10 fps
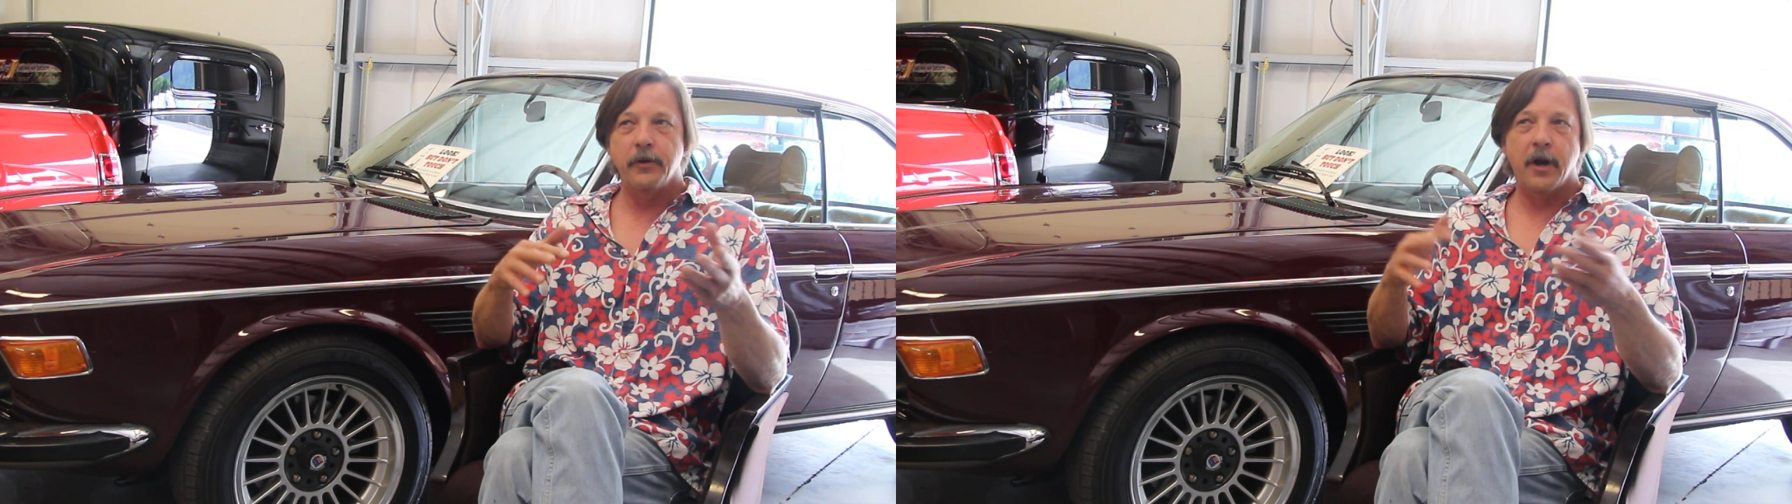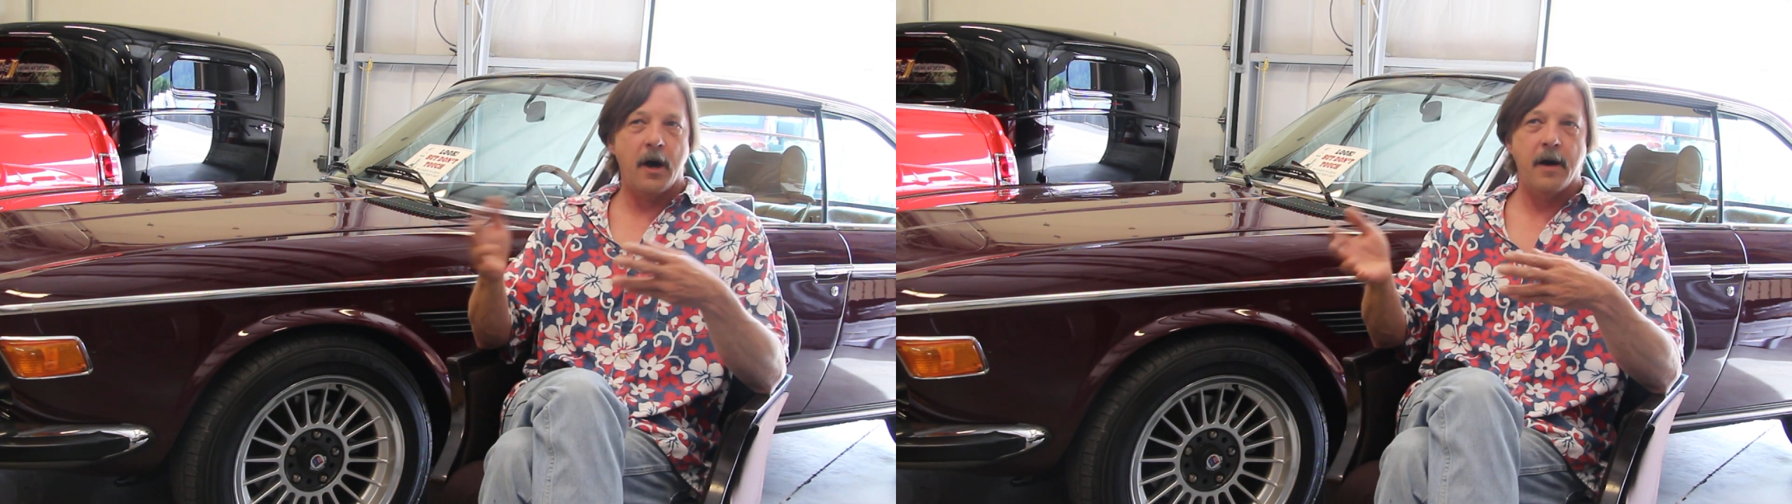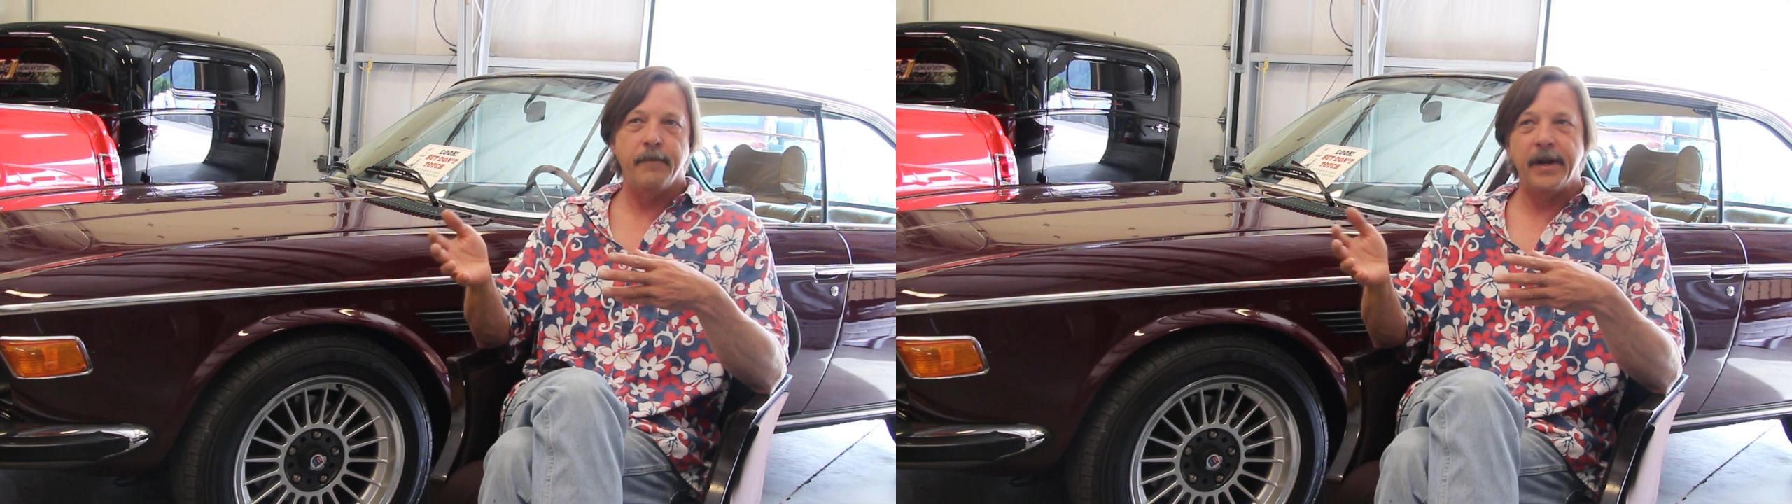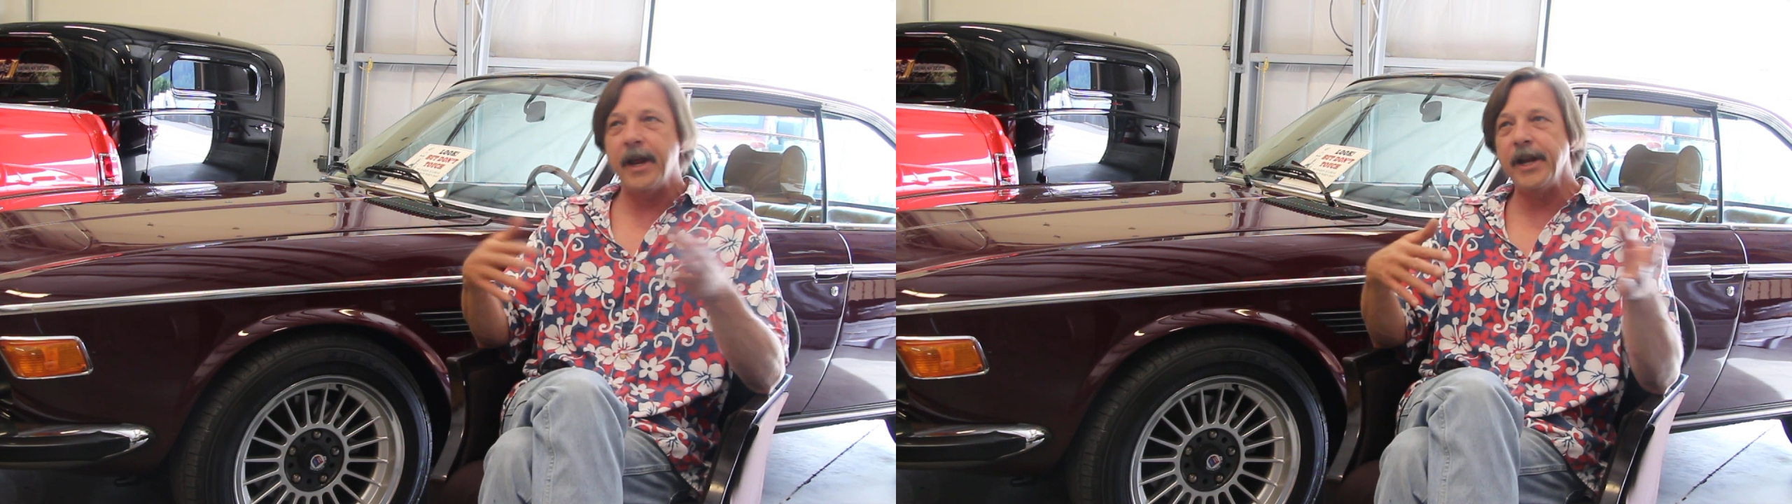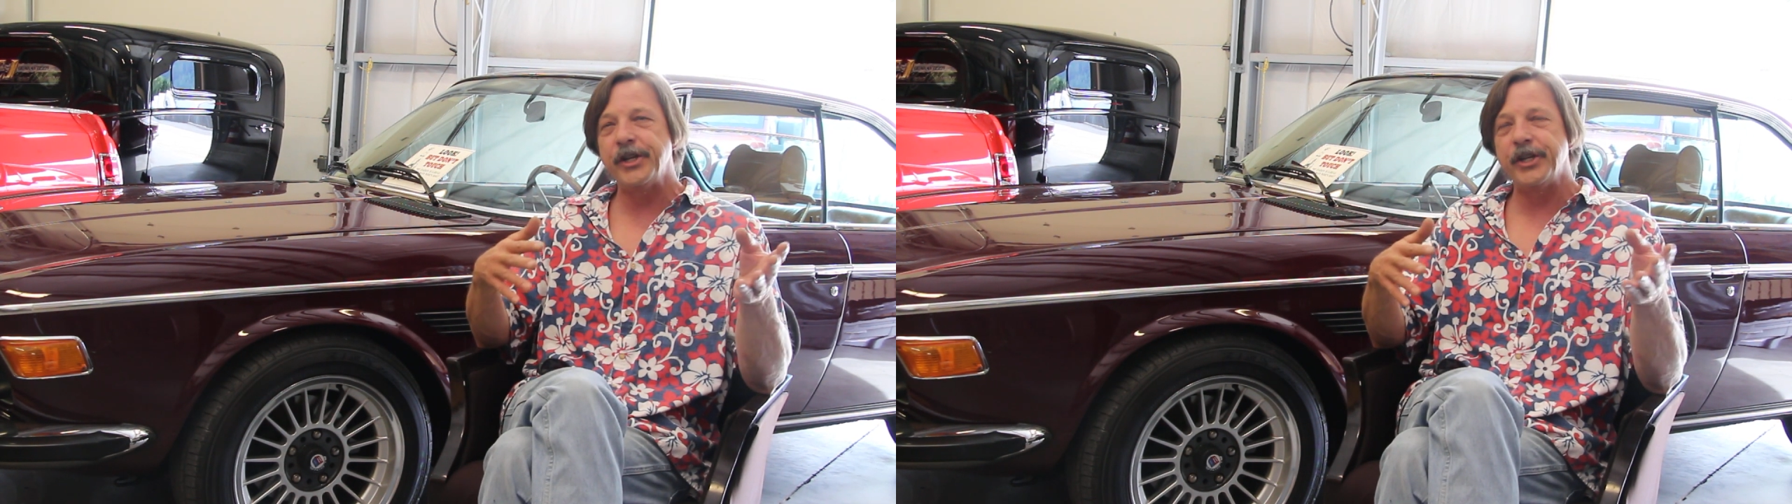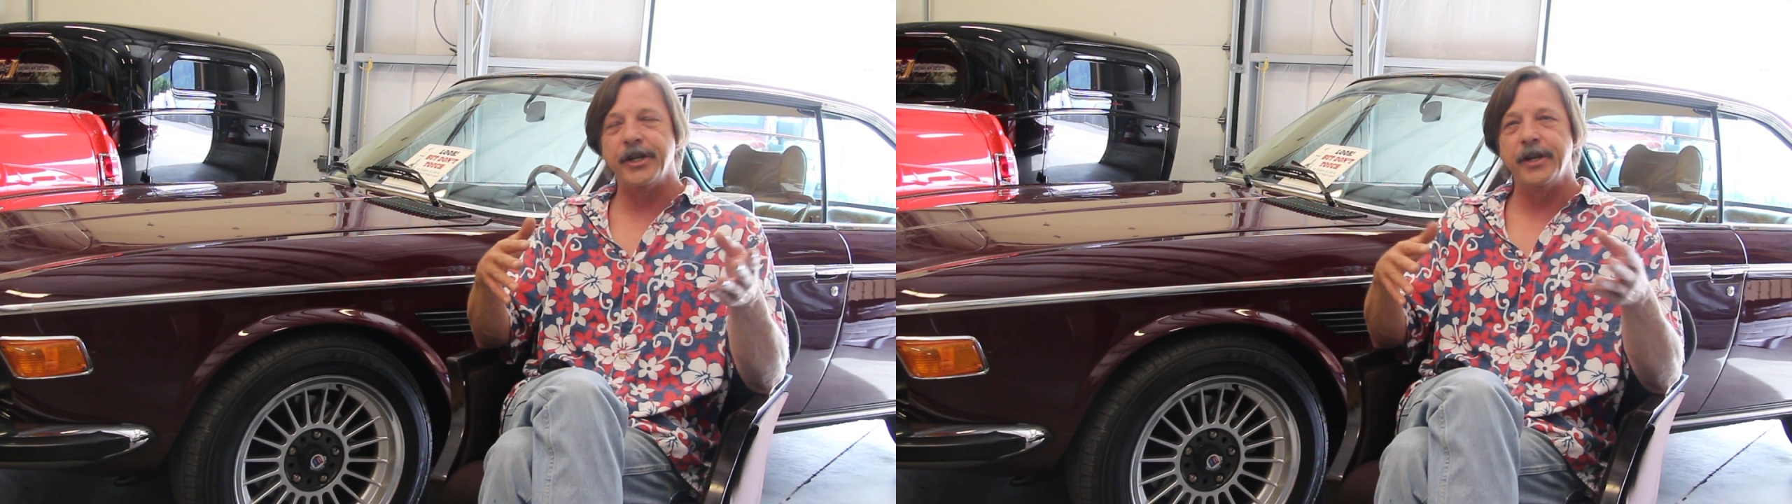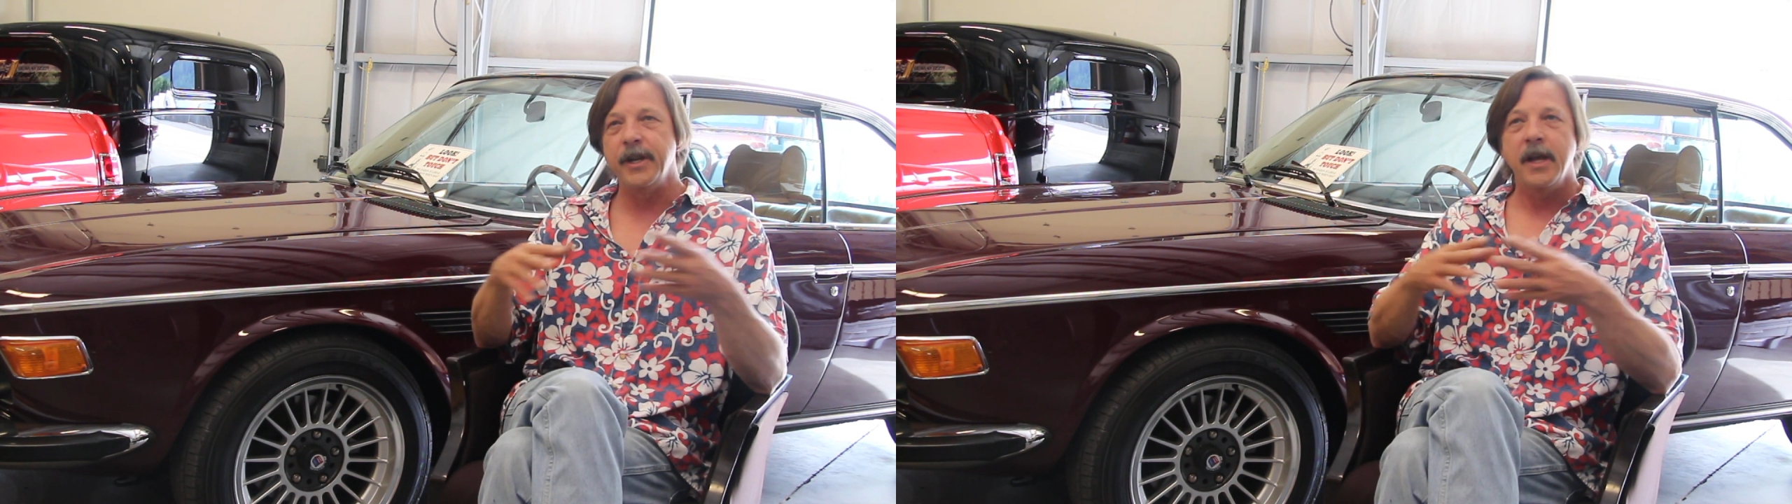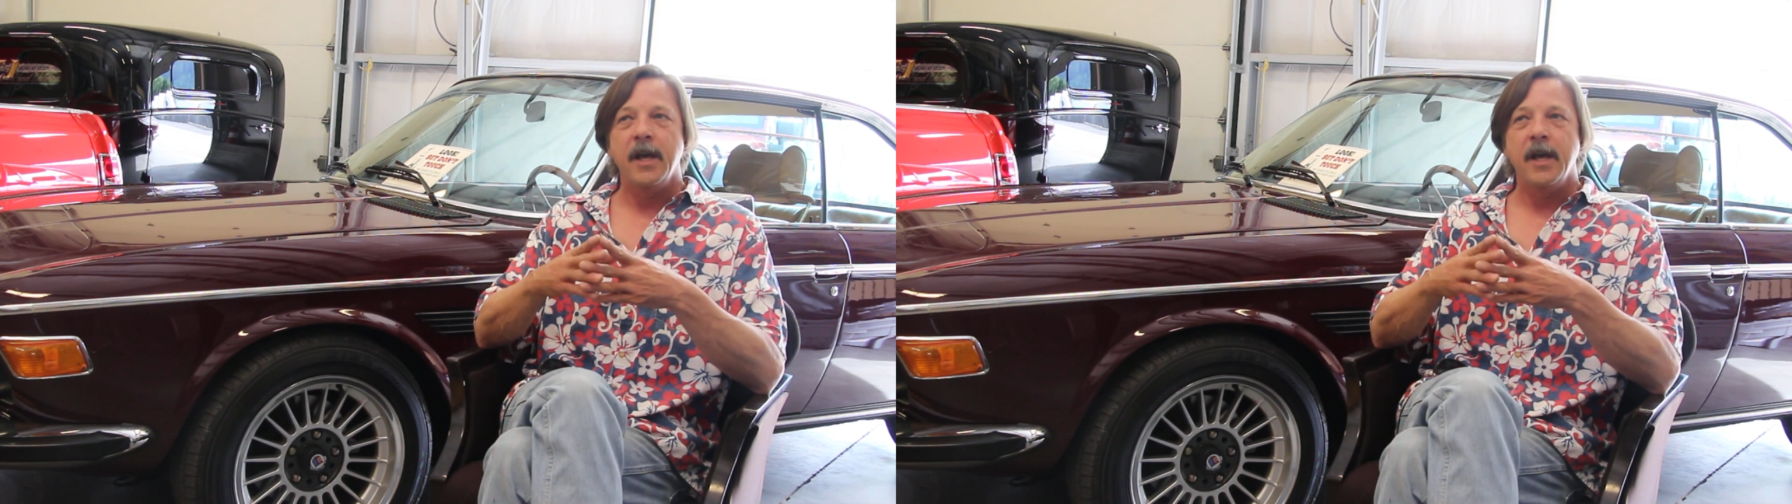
combination